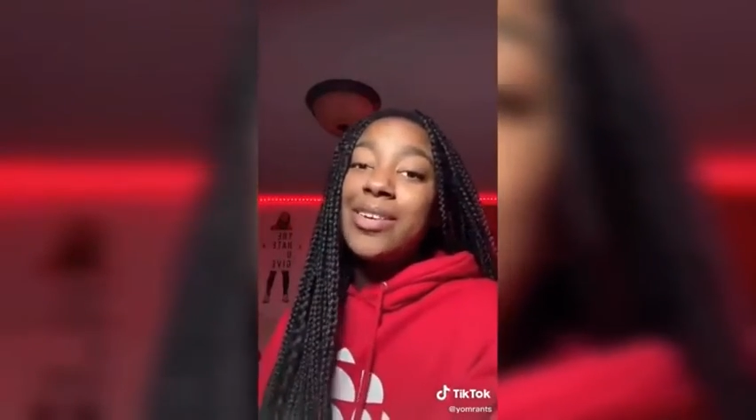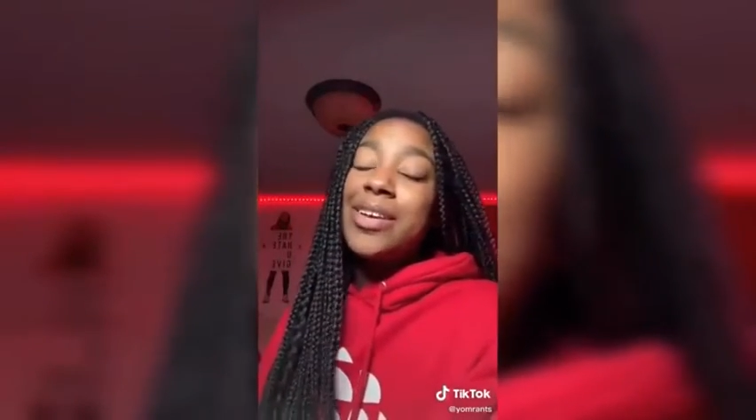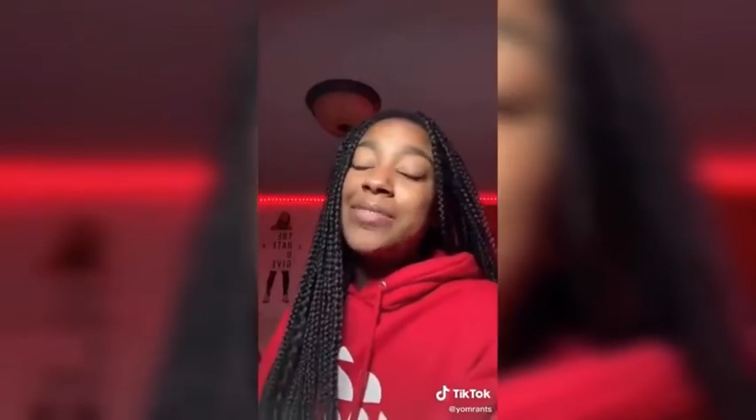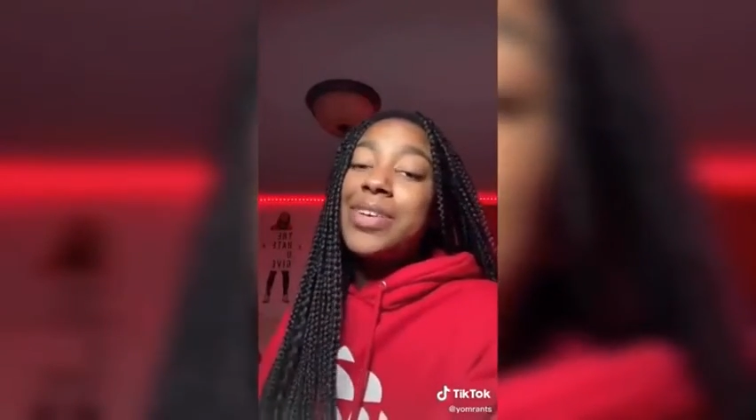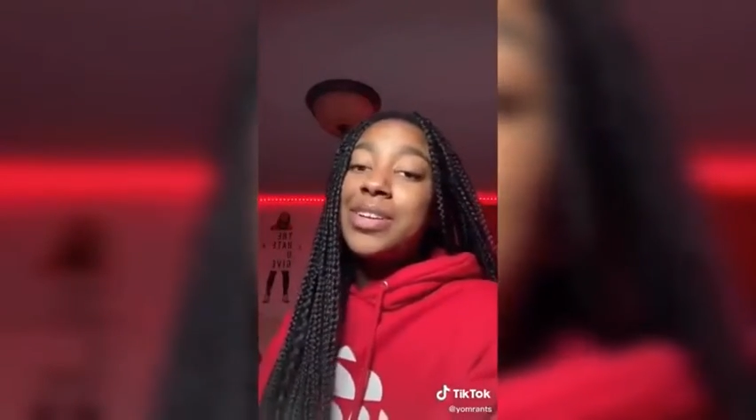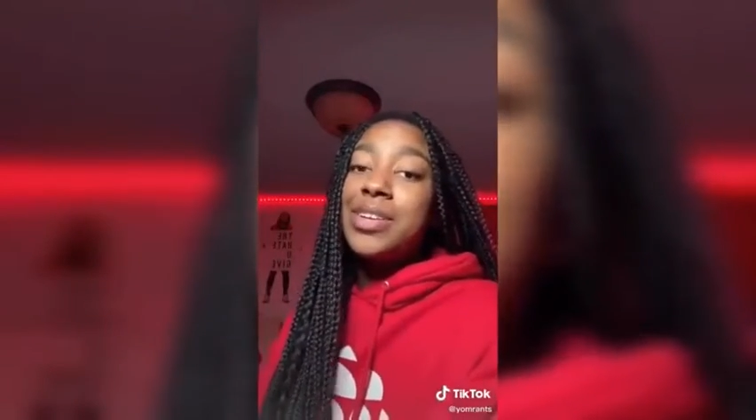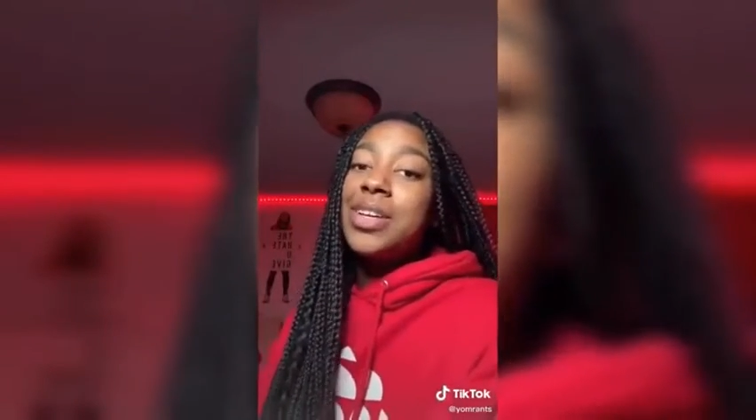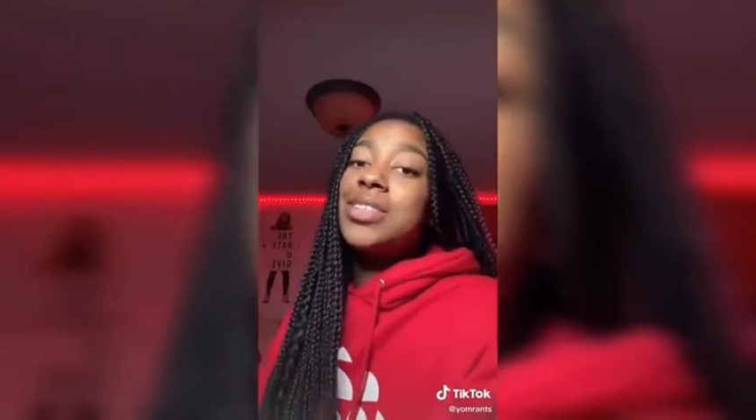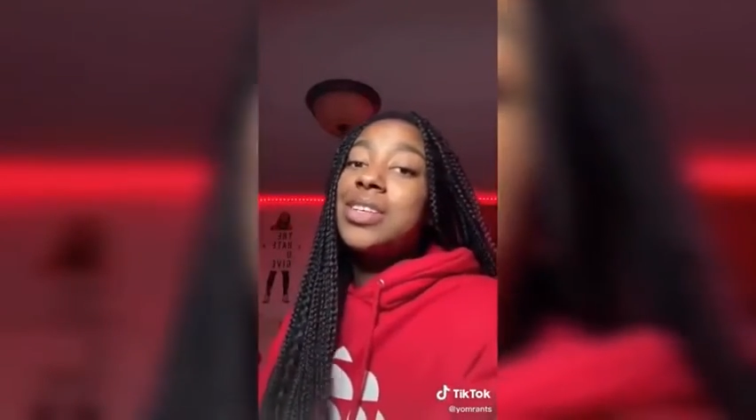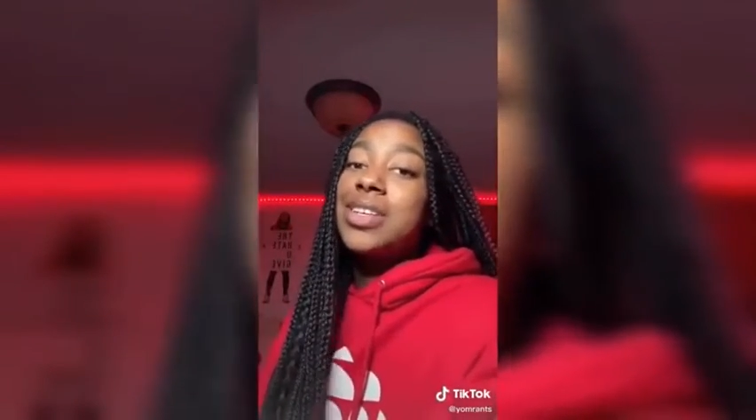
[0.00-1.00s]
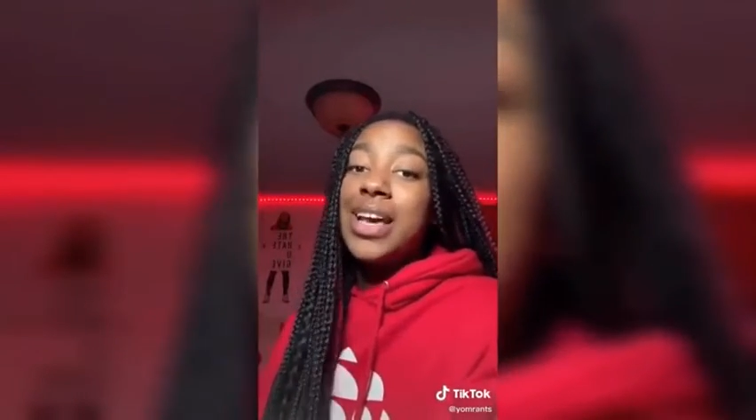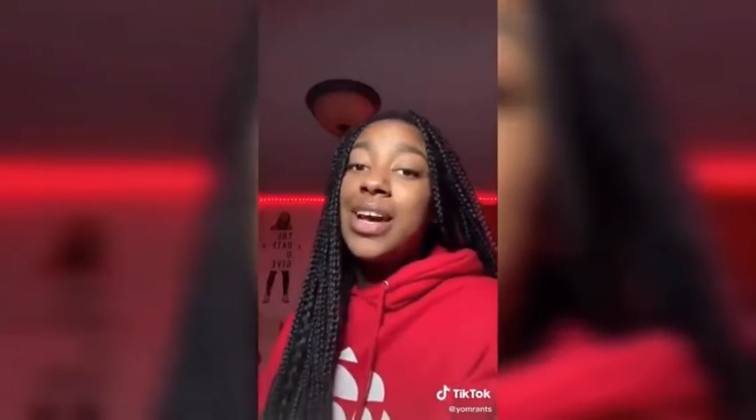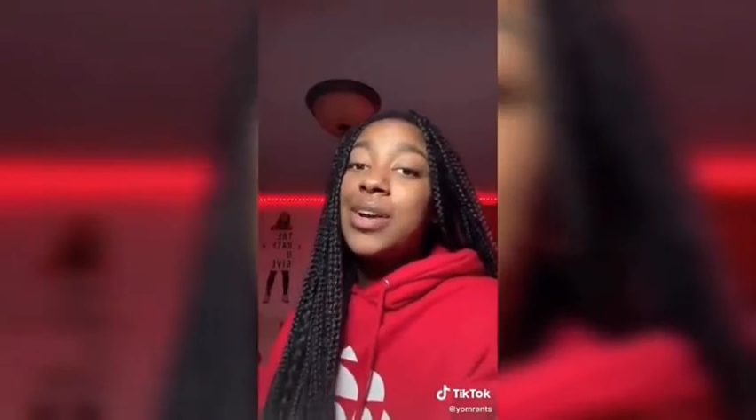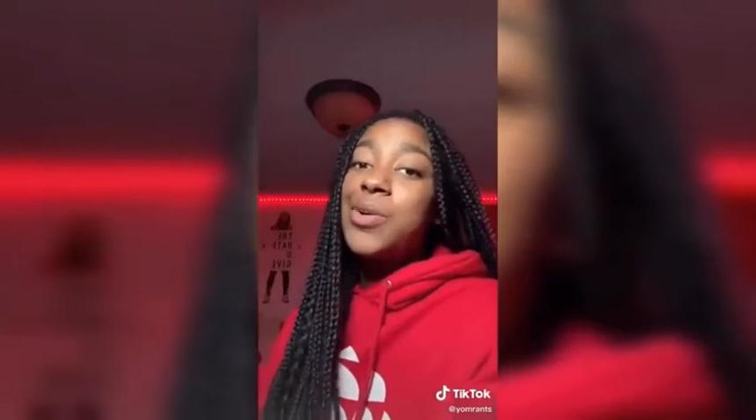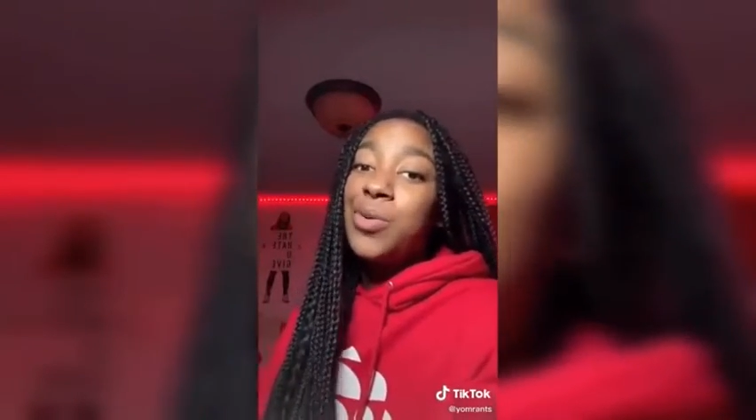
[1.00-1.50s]
if it doesn't
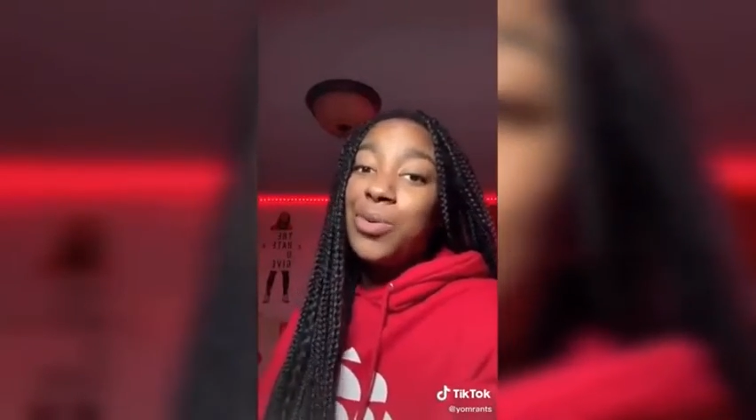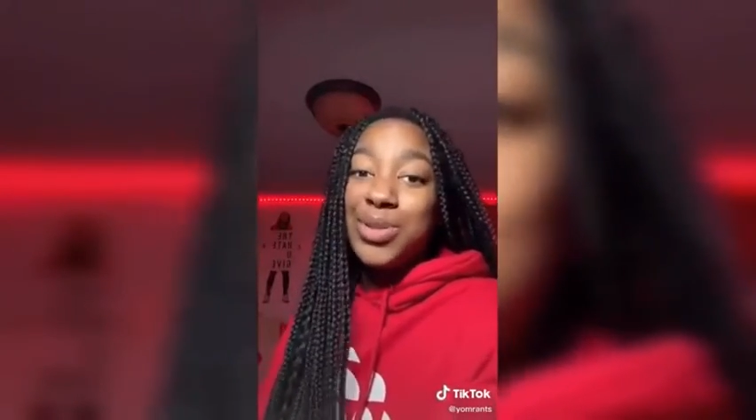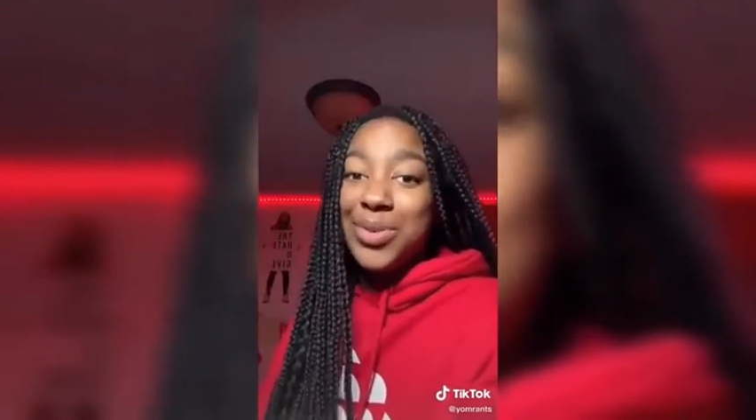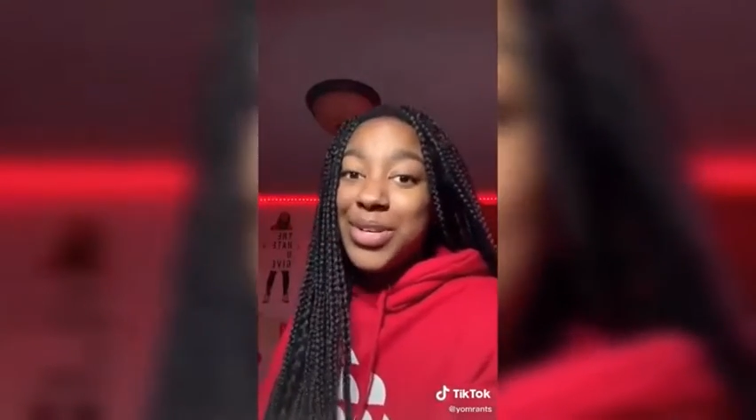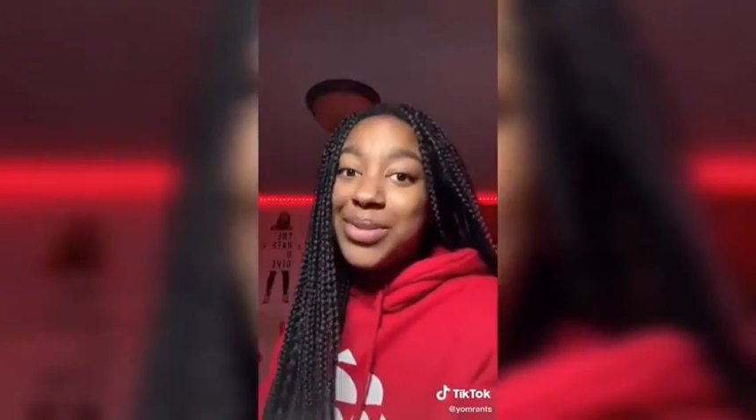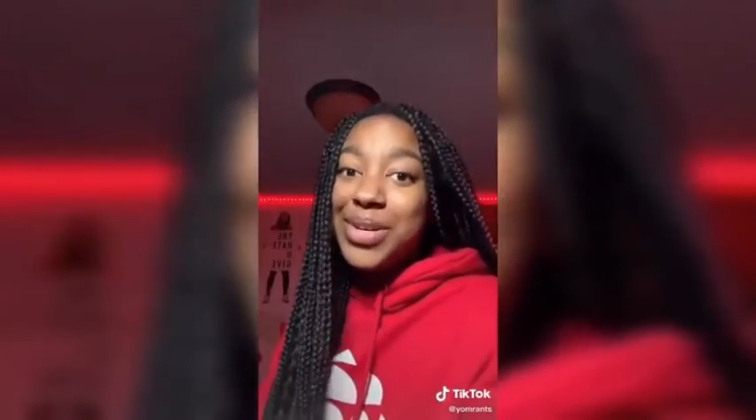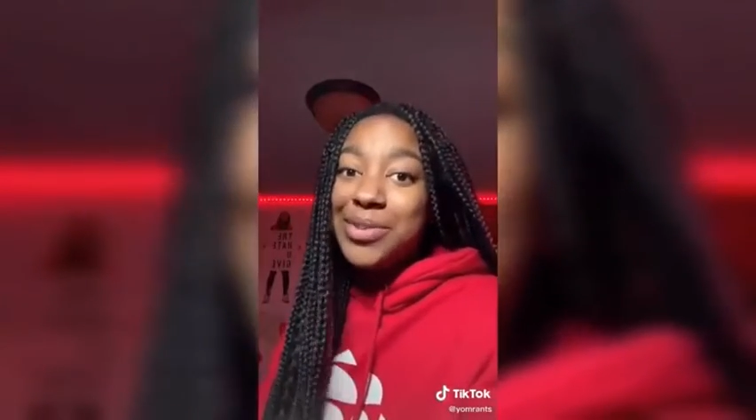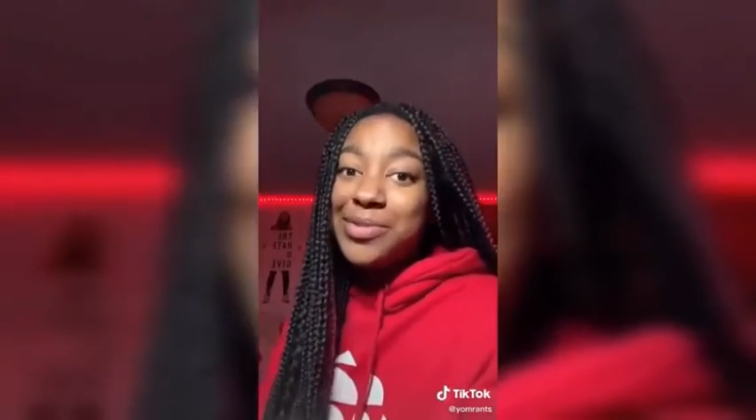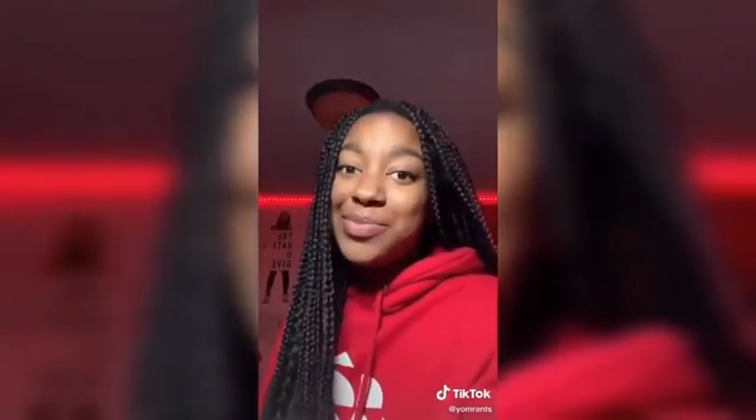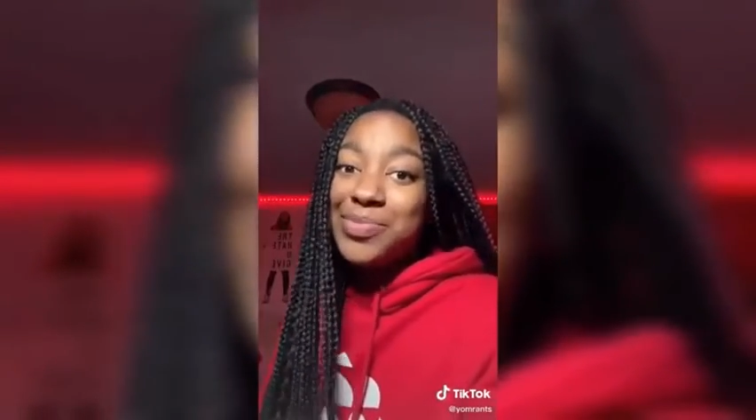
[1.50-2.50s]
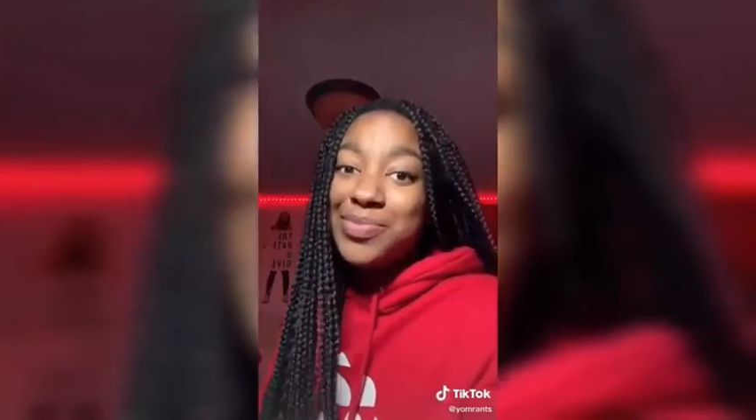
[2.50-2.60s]
get cold where you live.